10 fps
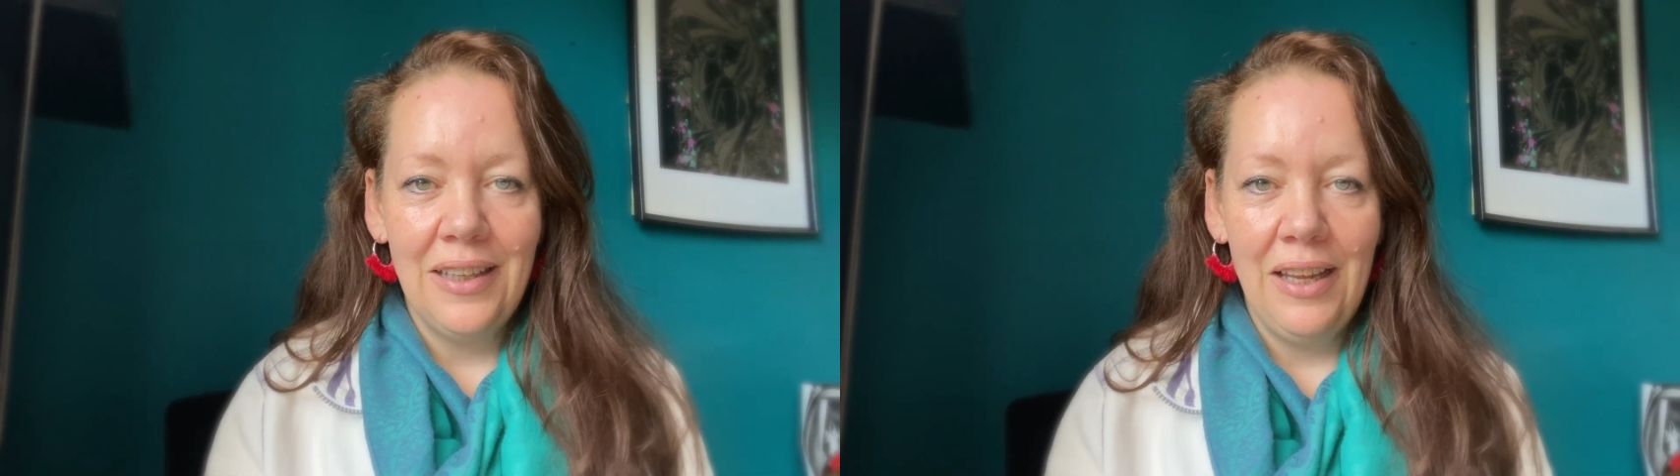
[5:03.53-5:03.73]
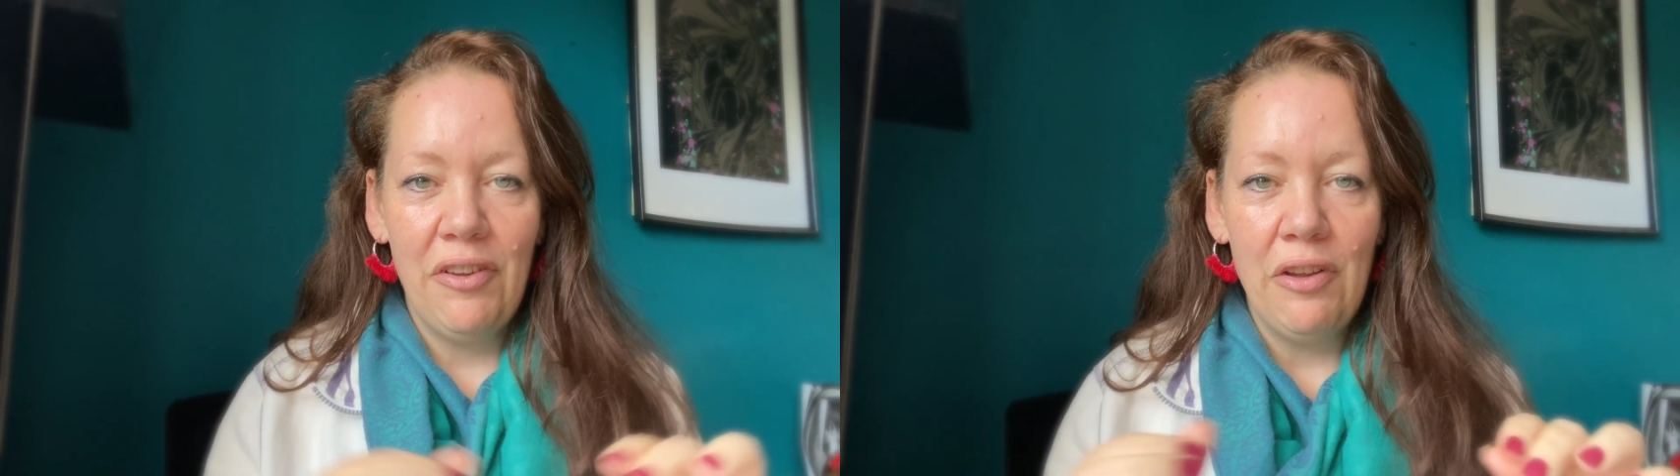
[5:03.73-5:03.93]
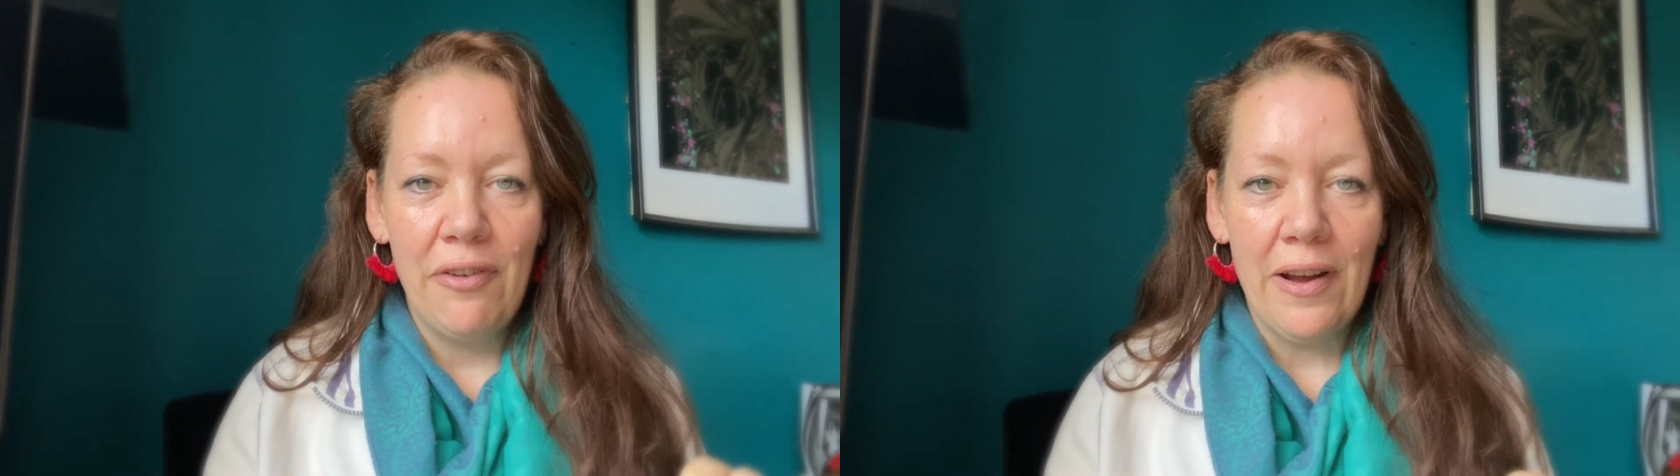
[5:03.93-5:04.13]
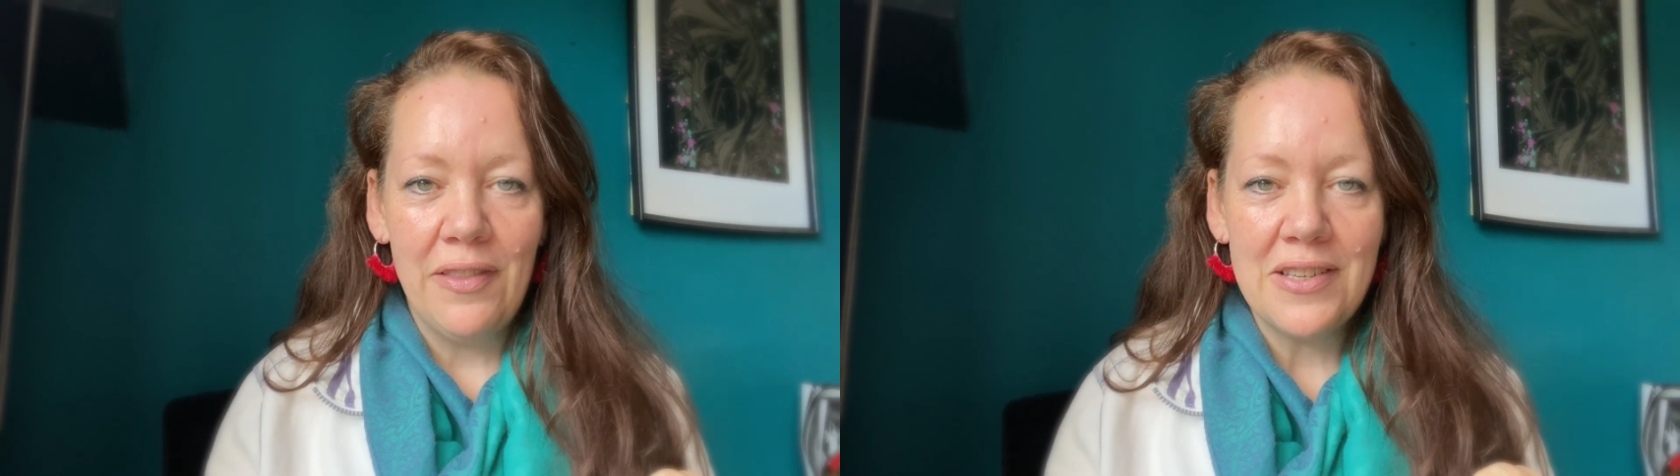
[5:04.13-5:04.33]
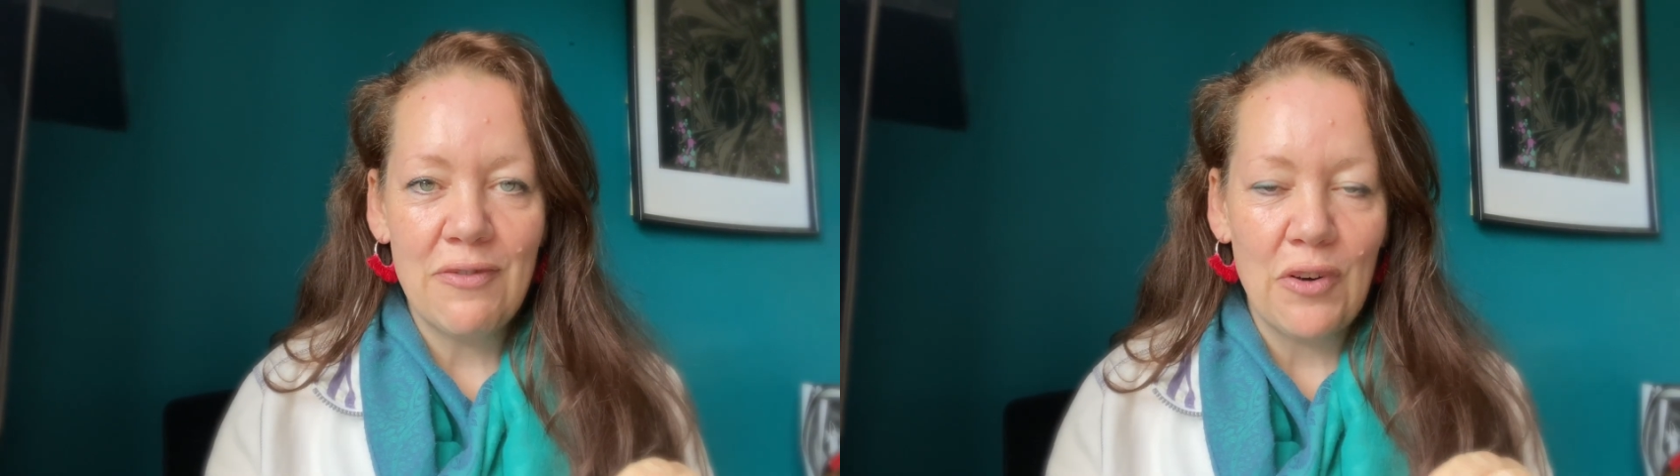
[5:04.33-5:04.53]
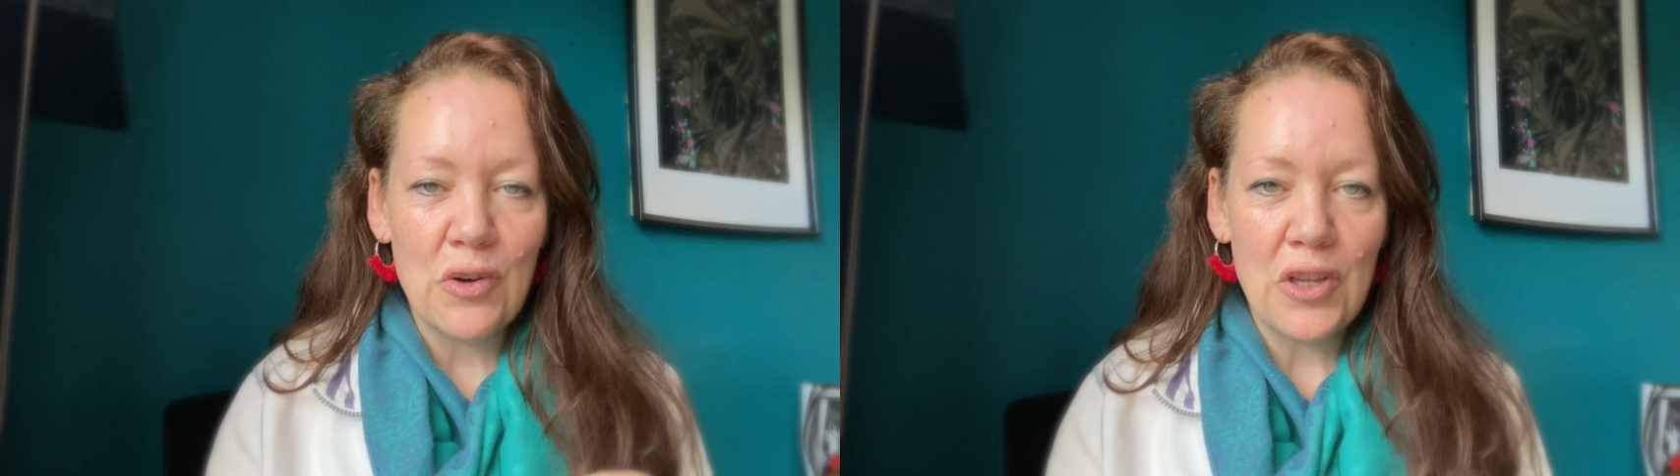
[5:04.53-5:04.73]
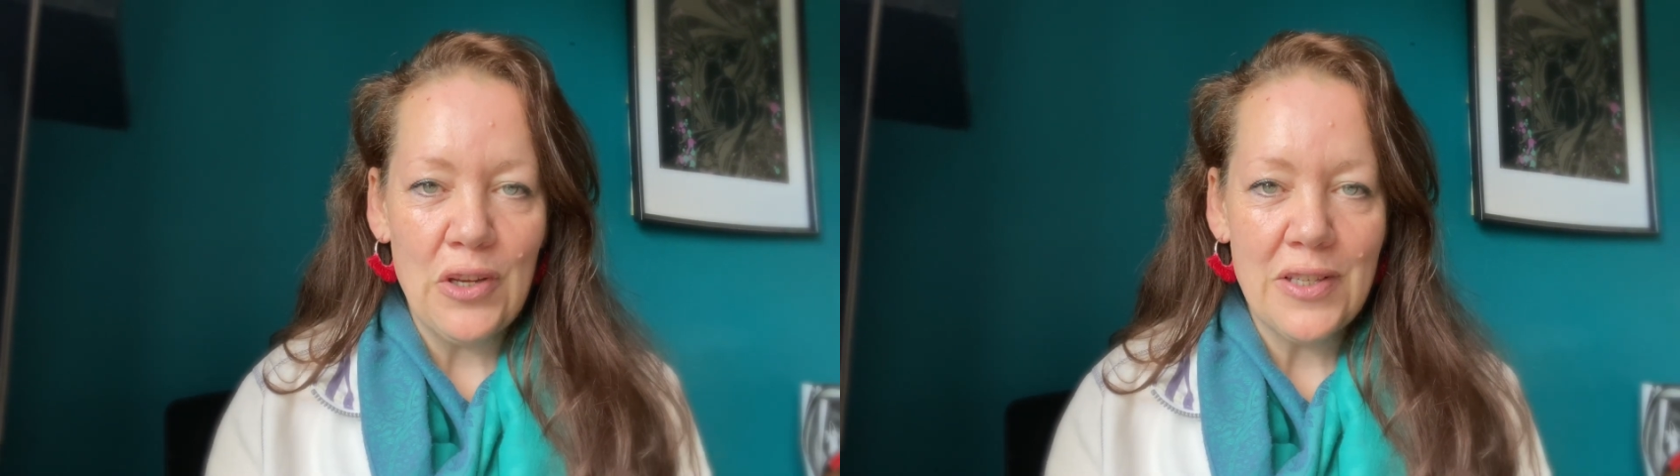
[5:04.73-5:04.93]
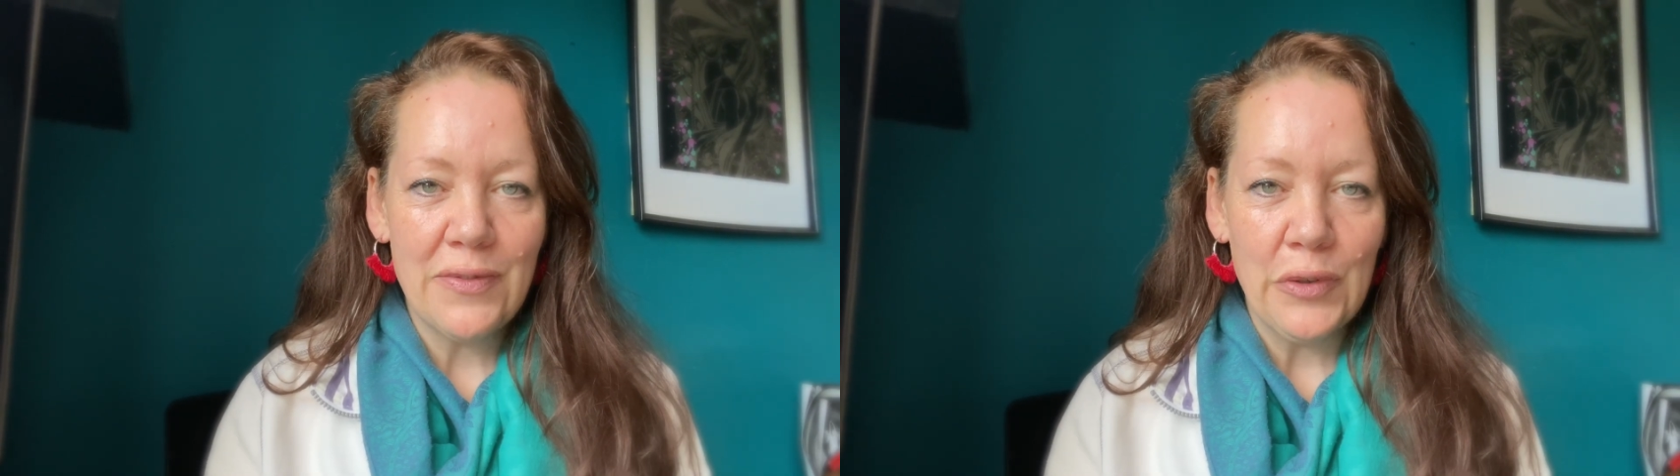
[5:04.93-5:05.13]
If you found this vlog
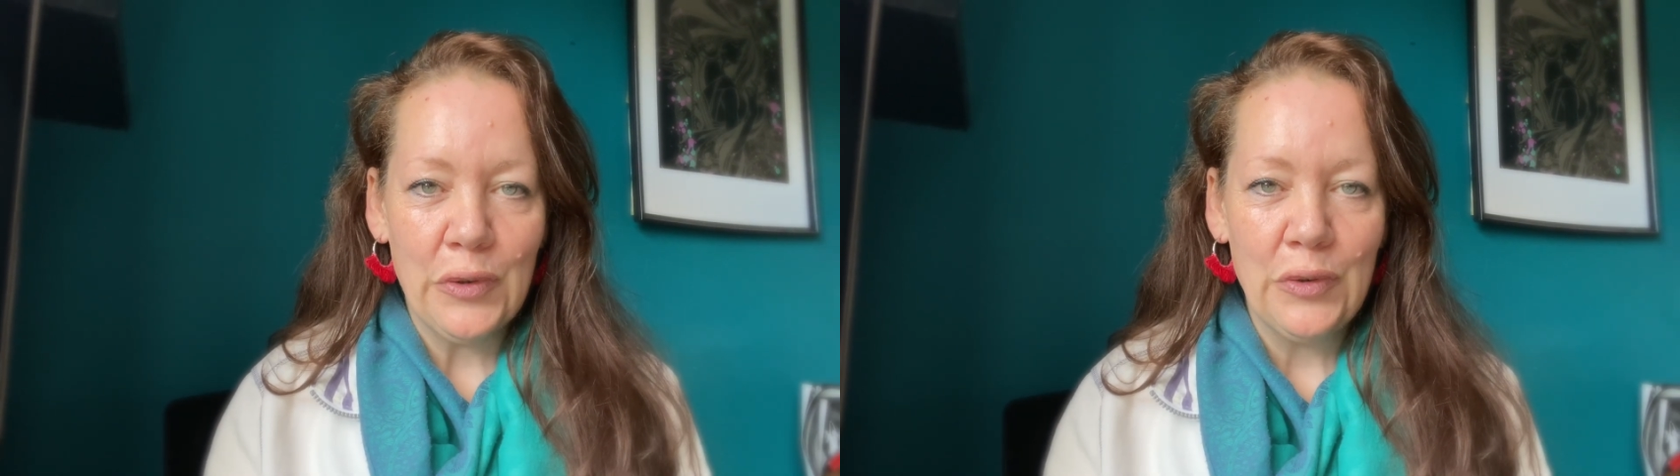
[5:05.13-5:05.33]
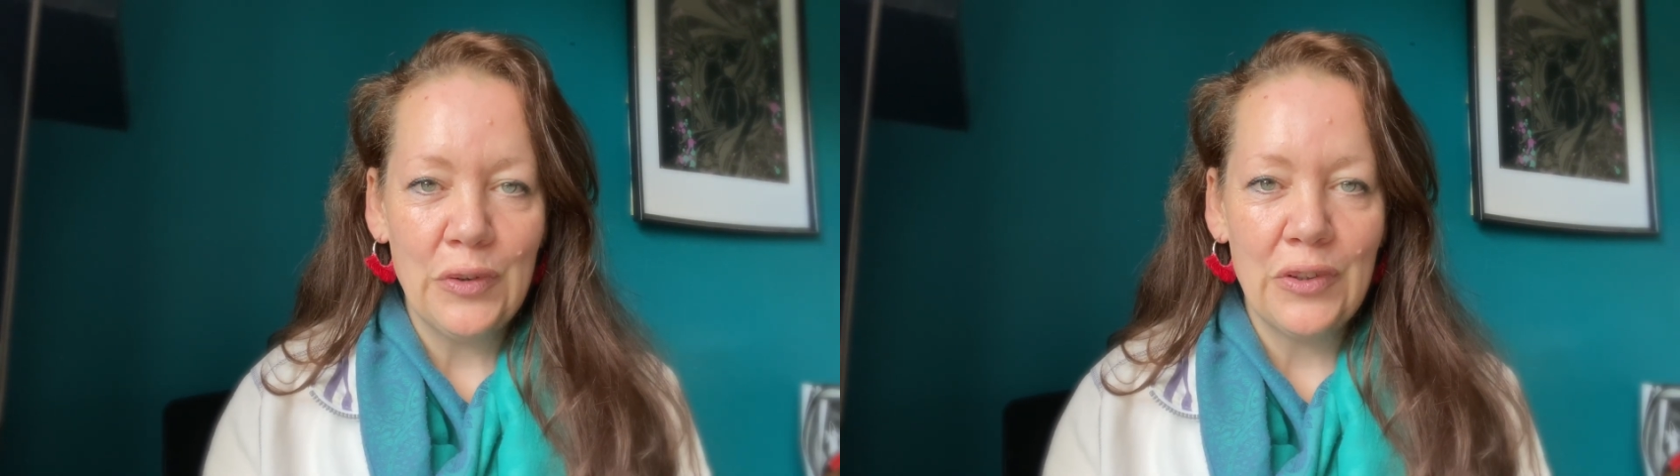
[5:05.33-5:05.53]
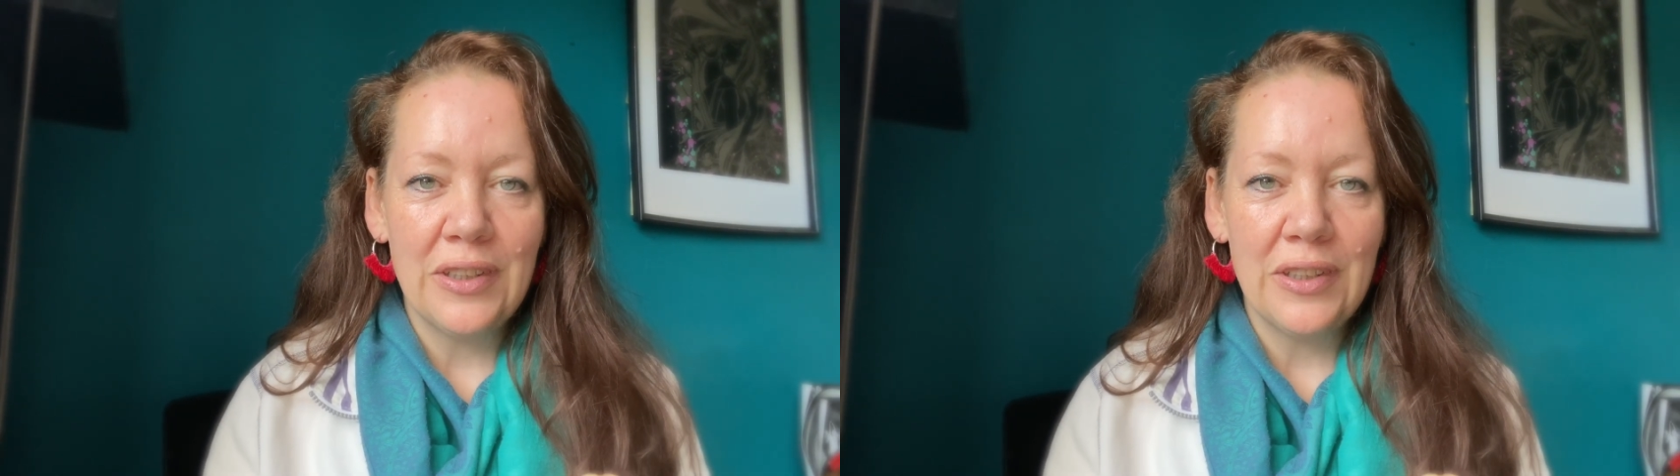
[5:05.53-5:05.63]
useful,